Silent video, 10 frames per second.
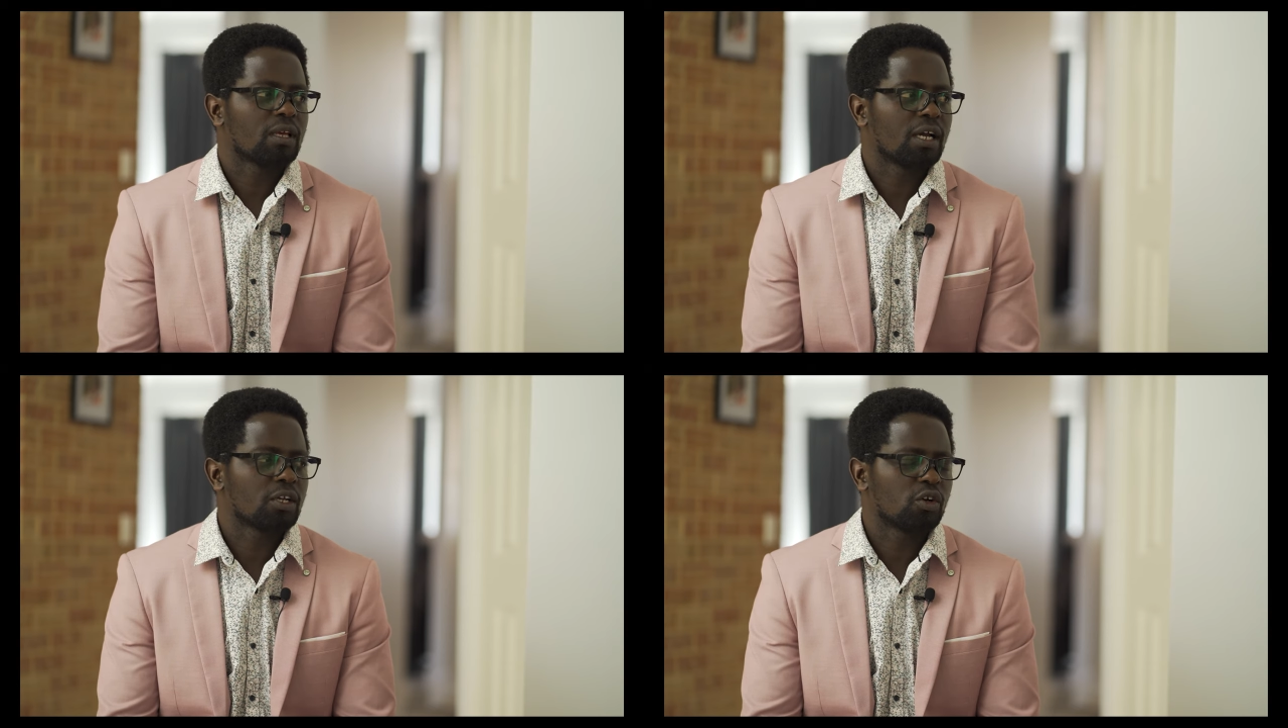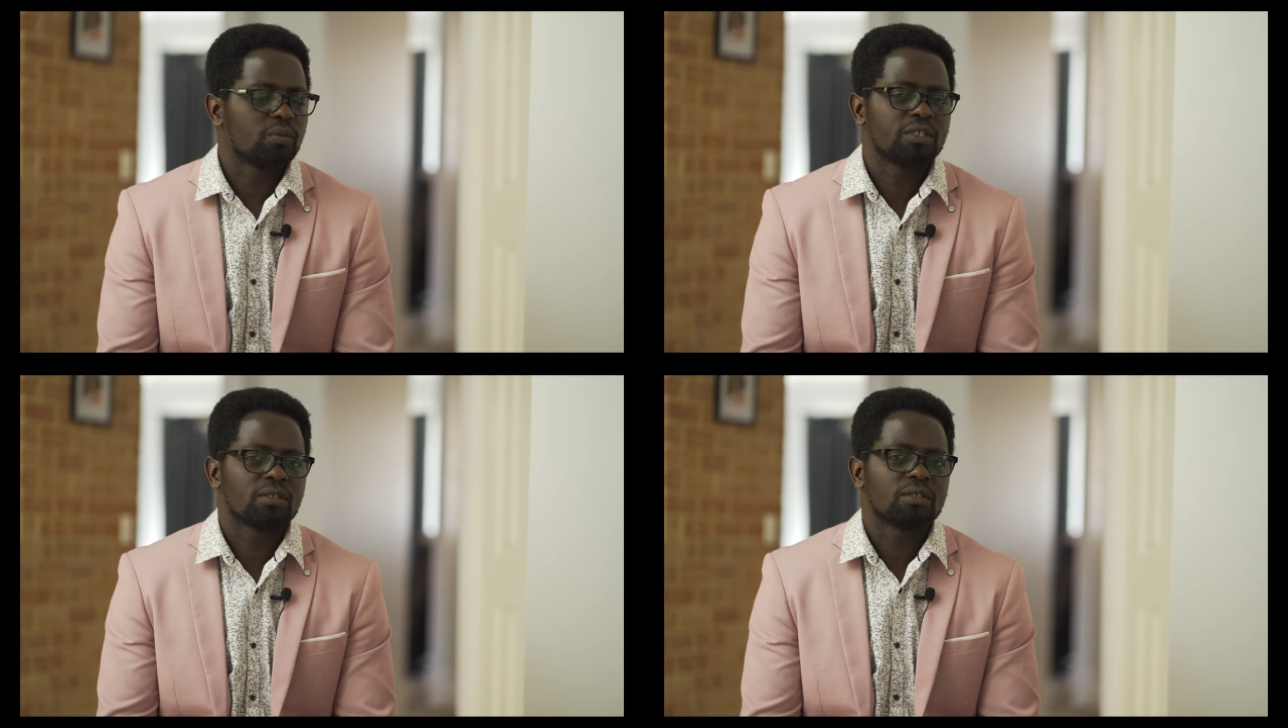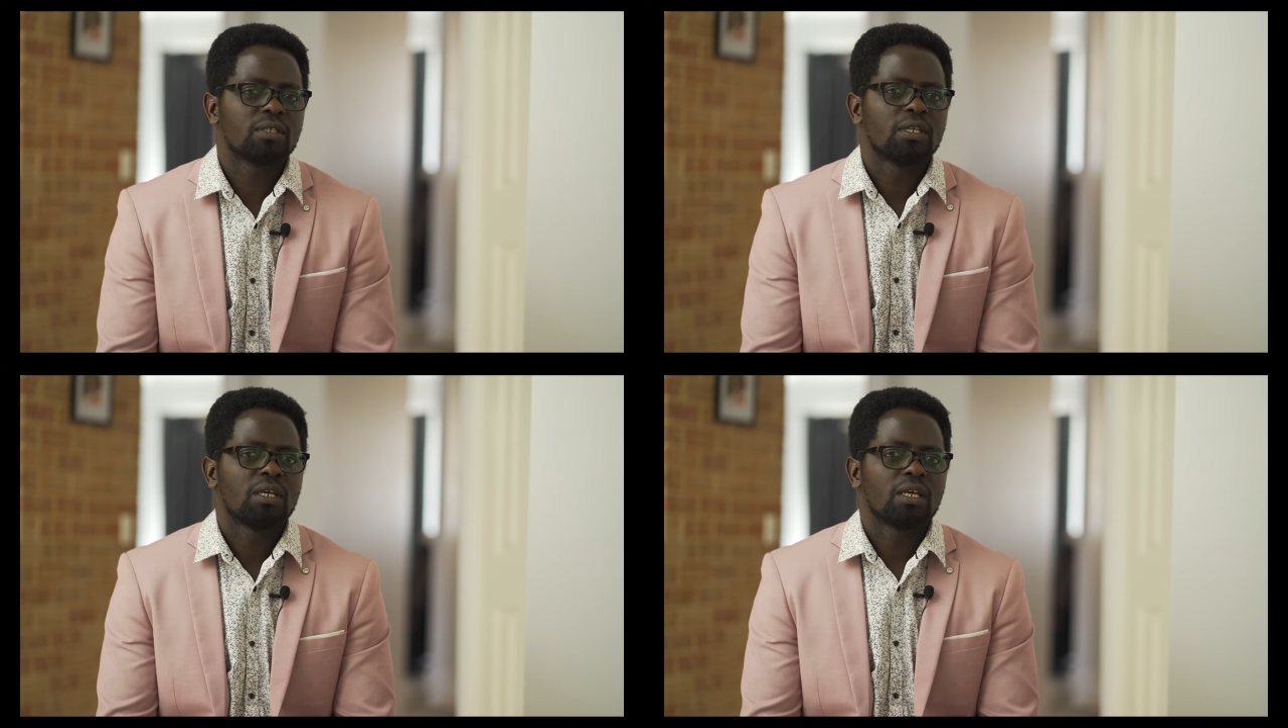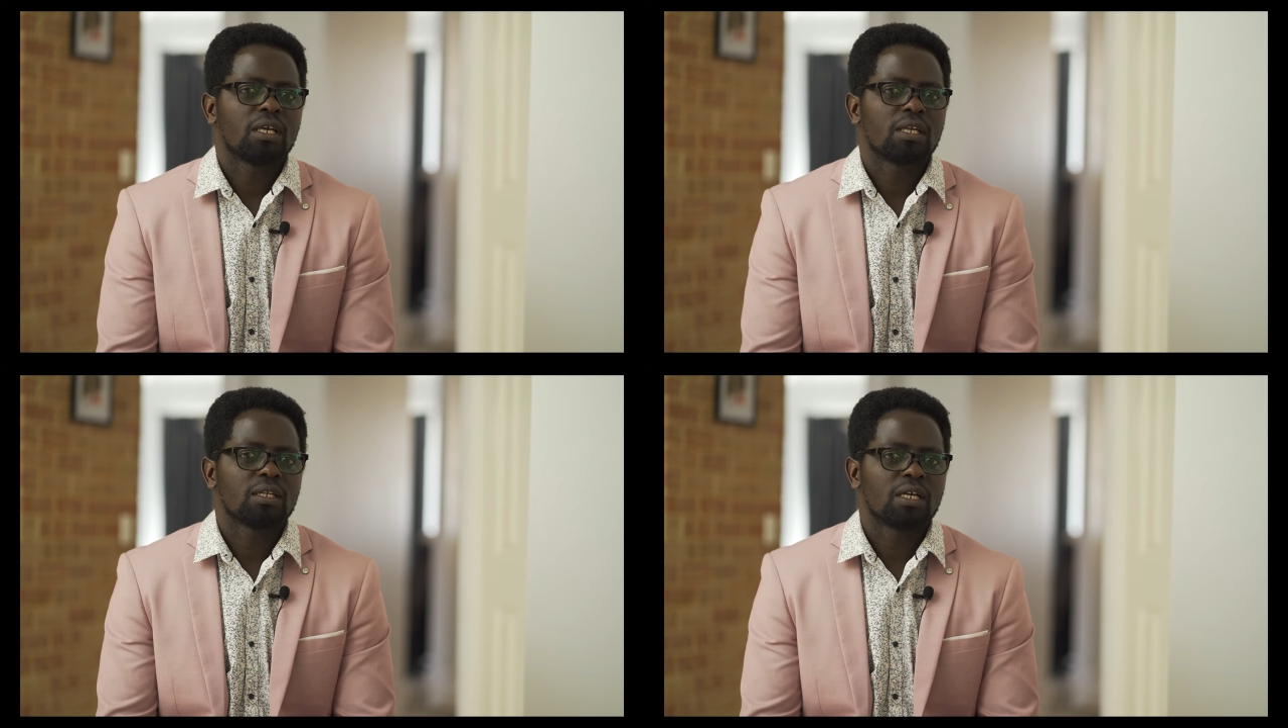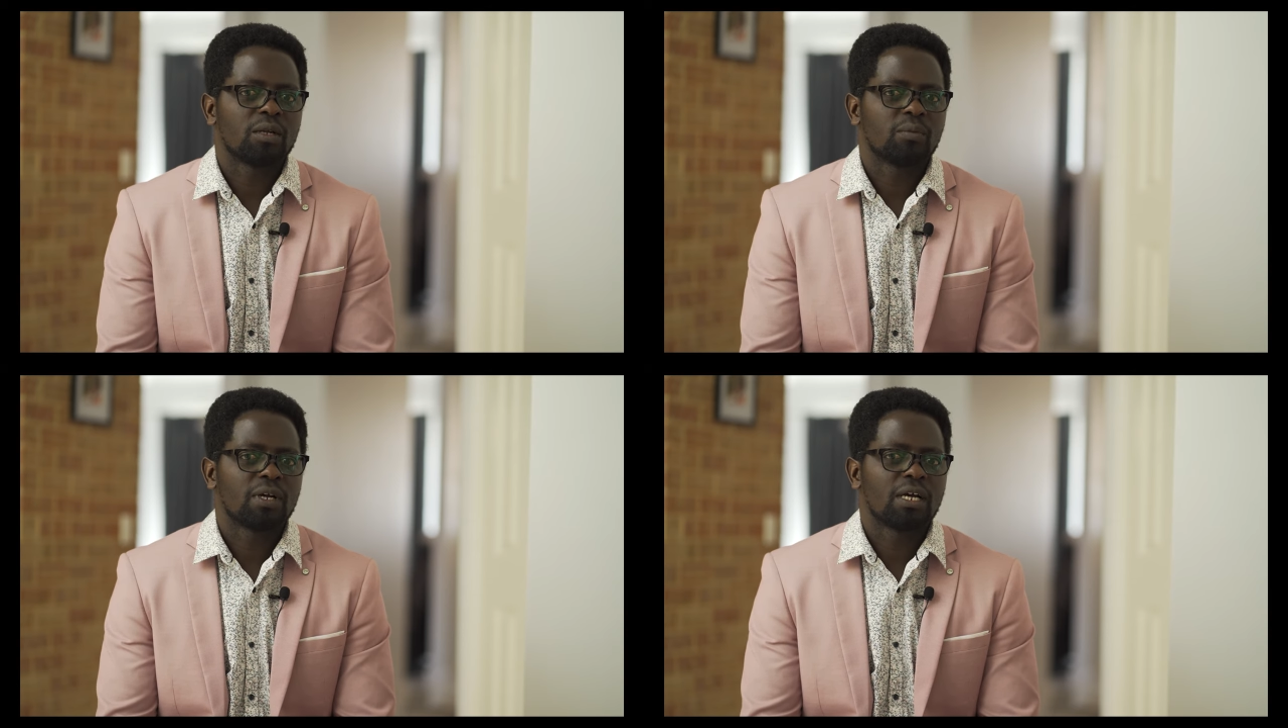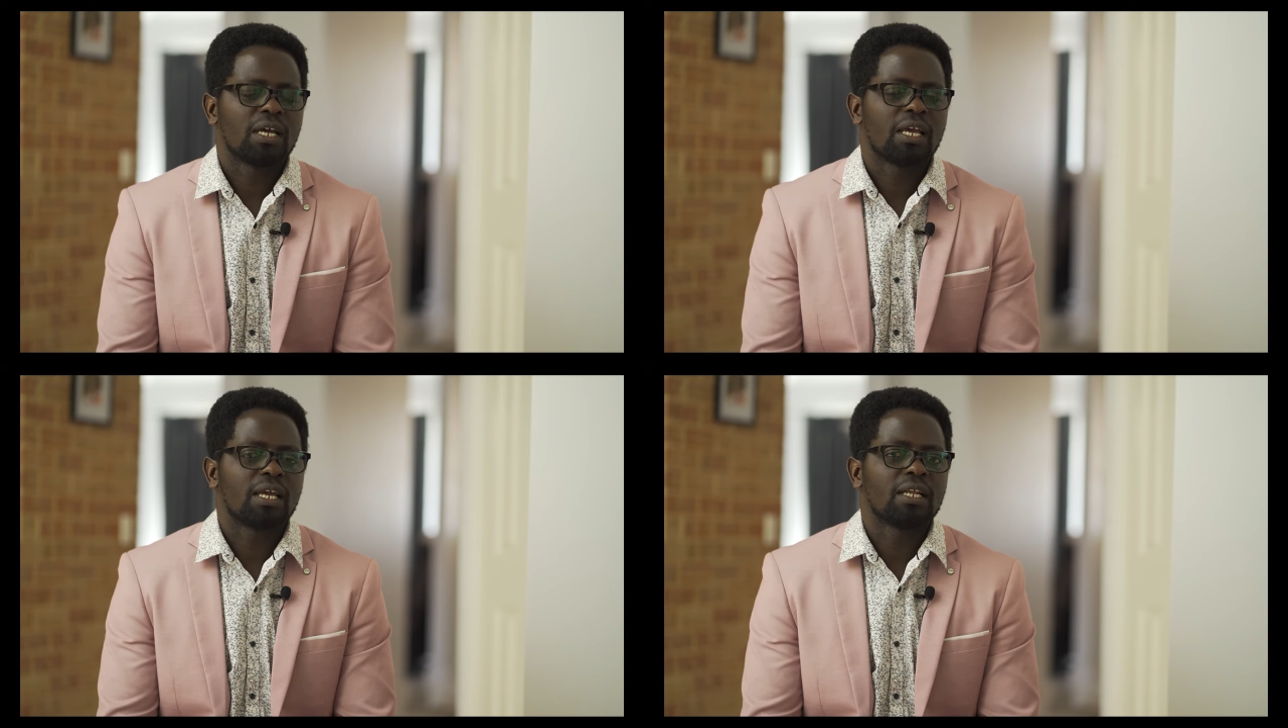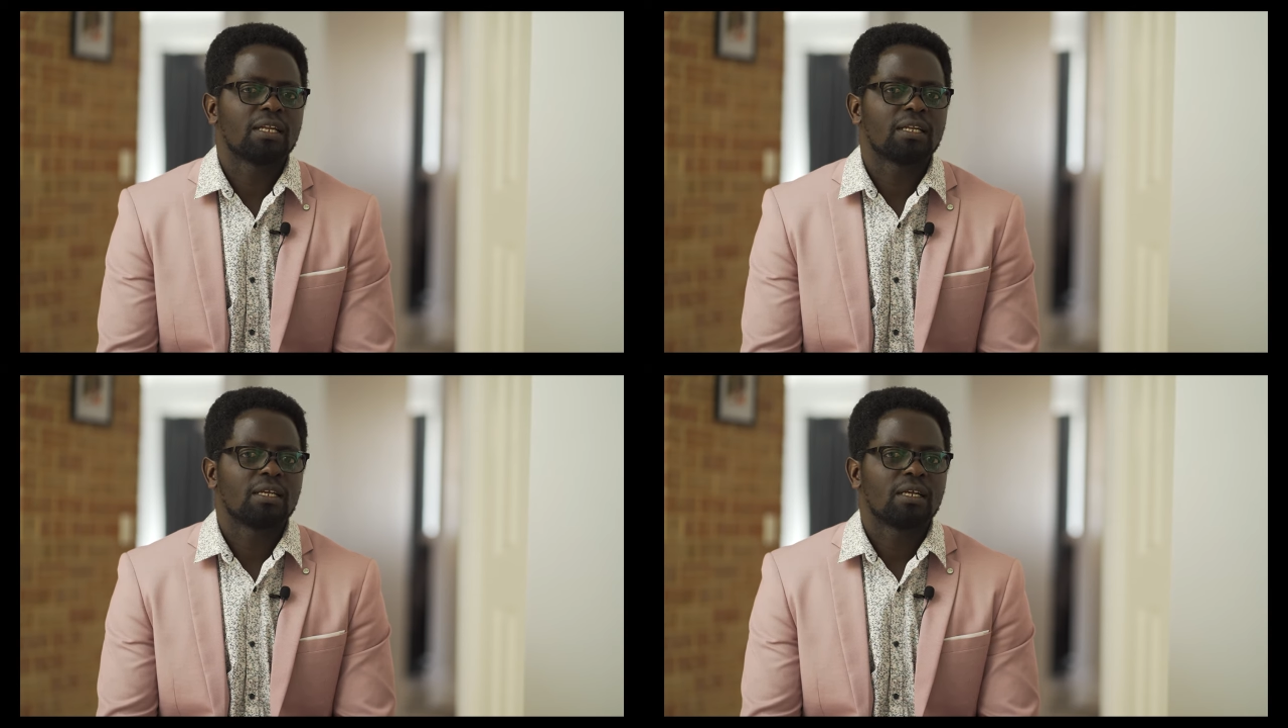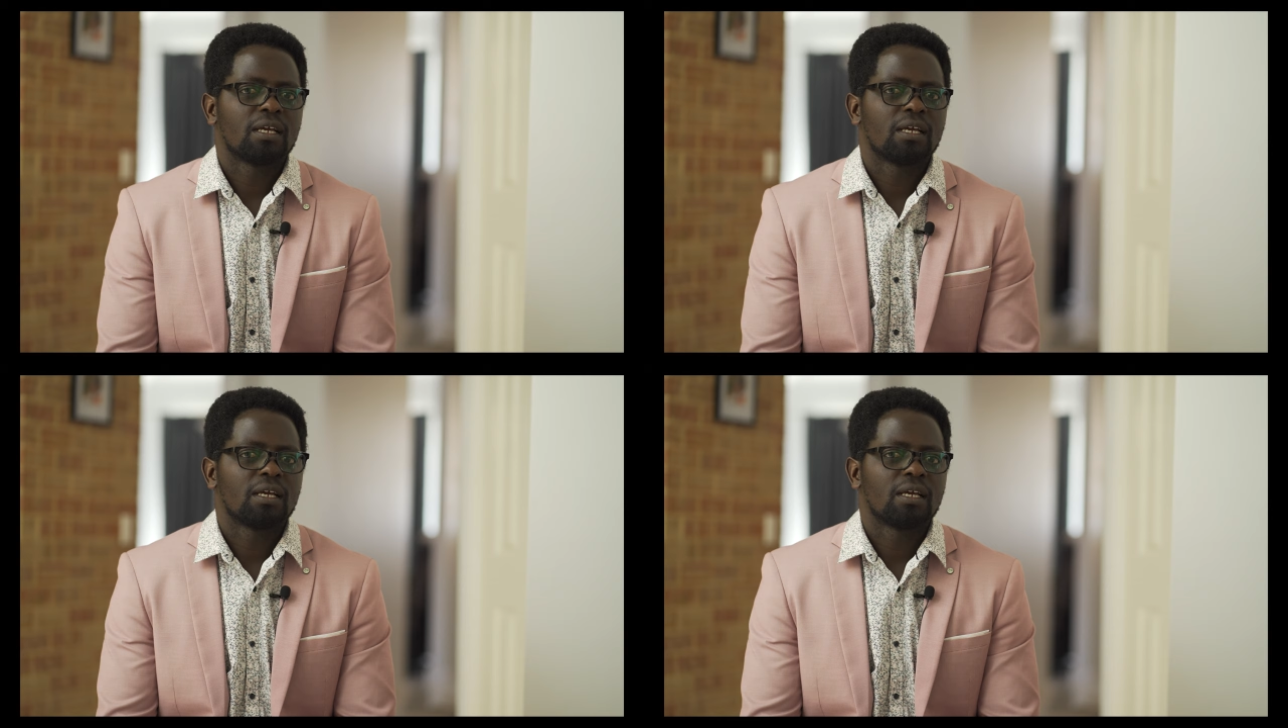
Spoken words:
High Commission in Canberra, and